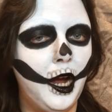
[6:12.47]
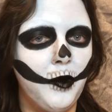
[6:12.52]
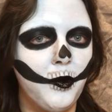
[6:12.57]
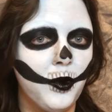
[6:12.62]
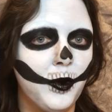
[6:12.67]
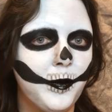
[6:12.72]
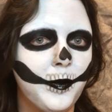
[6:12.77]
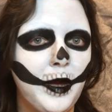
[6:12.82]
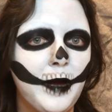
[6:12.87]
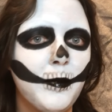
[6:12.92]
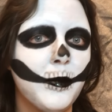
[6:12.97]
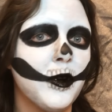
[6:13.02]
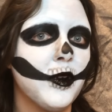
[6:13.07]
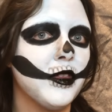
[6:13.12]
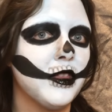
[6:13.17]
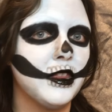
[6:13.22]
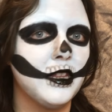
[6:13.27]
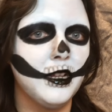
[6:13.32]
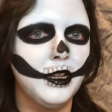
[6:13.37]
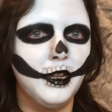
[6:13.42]
I
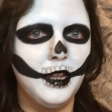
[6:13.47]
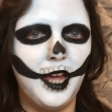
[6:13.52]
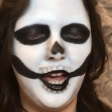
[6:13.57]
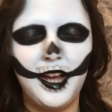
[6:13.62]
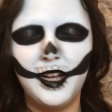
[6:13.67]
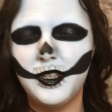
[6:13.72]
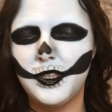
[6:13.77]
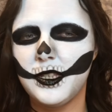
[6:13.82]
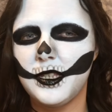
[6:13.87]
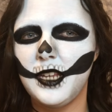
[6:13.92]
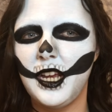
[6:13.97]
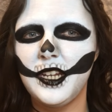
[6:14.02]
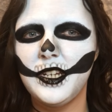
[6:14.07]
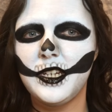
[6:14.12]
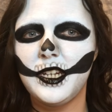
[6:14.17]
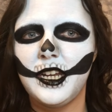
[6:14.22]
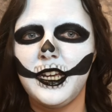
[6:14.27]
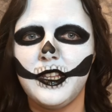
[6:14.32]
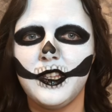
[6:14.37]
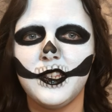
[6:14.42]
remembered the last
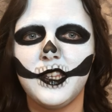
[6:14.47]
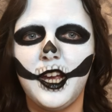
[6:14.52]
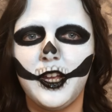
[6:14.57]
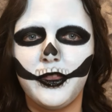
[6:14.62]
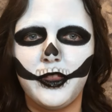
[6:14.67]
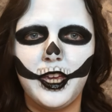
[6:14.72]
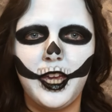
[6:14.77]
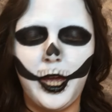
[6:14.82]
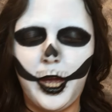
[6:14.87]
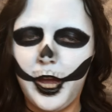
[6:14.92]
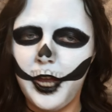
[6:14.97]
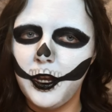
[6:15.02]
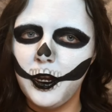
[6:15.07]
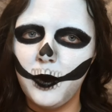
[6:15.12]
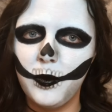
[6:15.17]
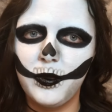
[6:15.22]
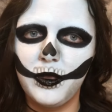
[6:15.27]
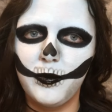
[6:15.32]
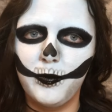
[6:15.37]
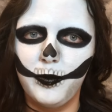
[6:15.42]
sentence at the
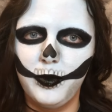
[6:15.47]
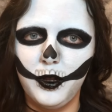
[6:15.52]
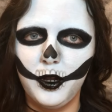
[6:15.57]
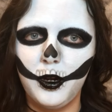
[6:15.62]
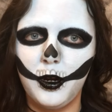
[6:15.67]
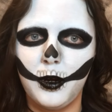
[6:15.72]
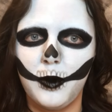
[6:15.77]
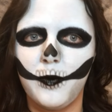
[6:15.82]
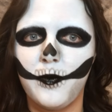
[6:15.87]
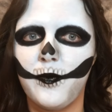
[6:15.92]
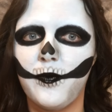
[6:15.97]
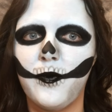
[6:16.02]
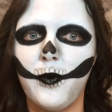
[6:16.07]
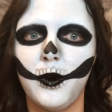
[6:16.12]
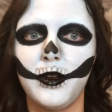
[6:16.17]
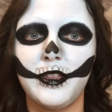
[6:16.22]
end of the blurb